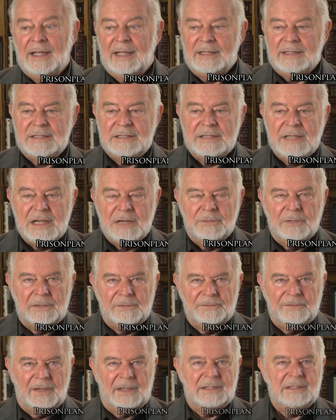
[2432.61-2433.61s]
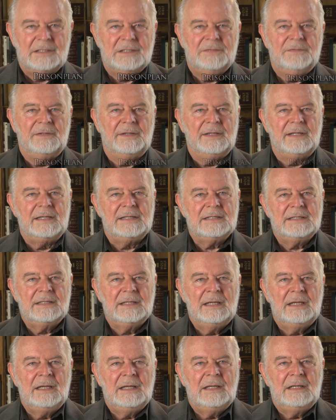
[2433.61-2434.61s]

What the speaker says: and secret funds for this.